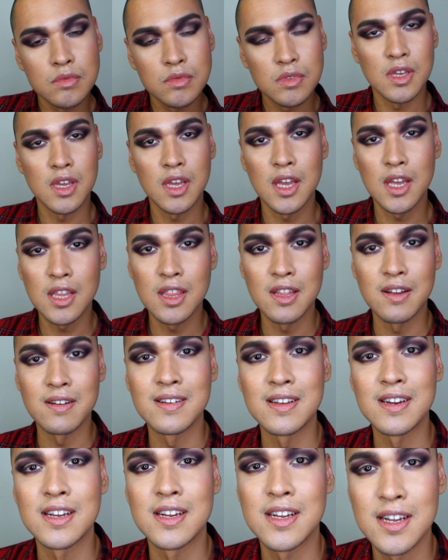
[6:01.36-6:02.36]
Okay, now I'm
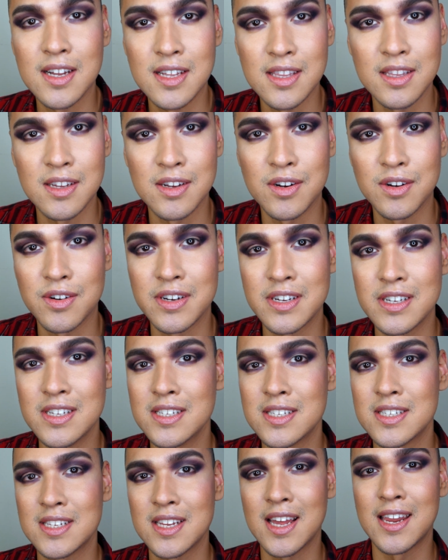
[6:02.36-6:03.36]
gonna cut the
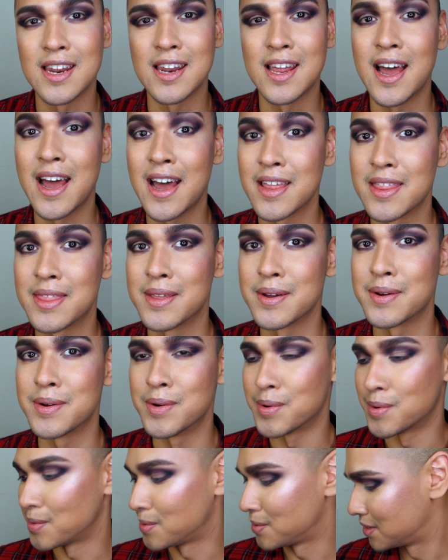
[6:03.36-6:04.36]
crease and add the
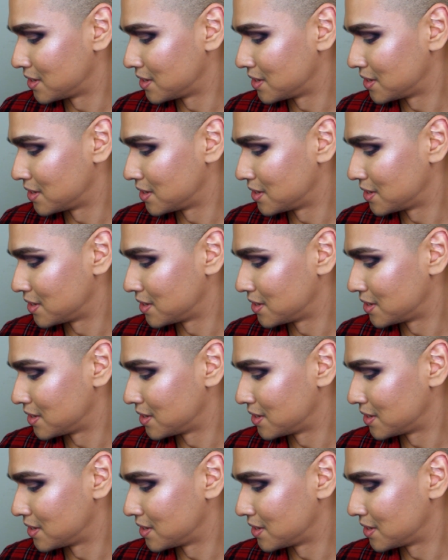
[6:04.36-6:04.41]
gold.